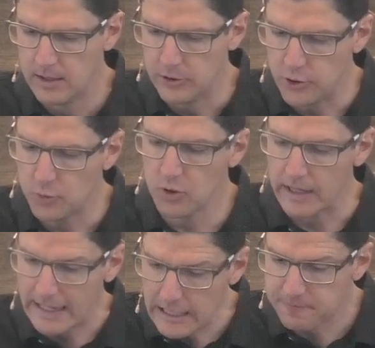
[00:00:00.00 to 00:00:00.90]
You
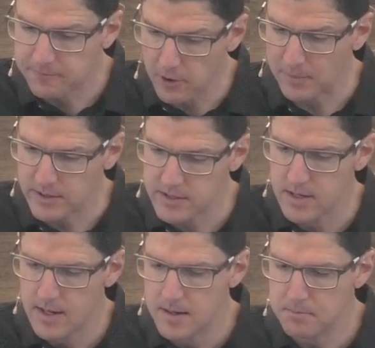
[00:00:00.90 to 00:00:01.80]
will eat from it
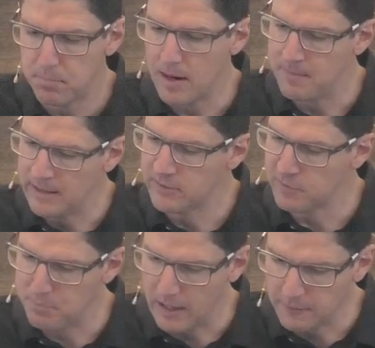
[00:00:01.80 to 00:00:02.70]
by means
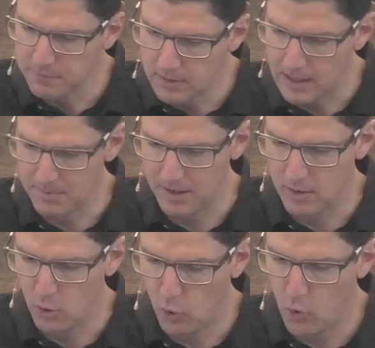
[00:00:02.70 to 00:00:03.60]
of painful labor
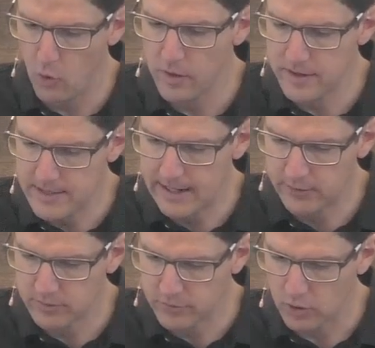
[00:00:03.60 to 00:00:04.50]
all the
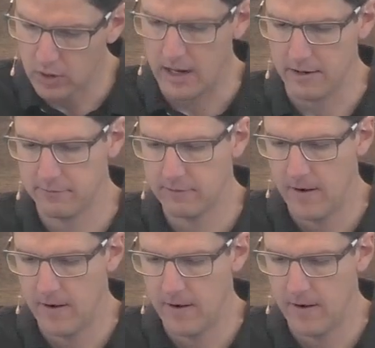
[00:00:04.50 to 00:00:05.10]
days of your life.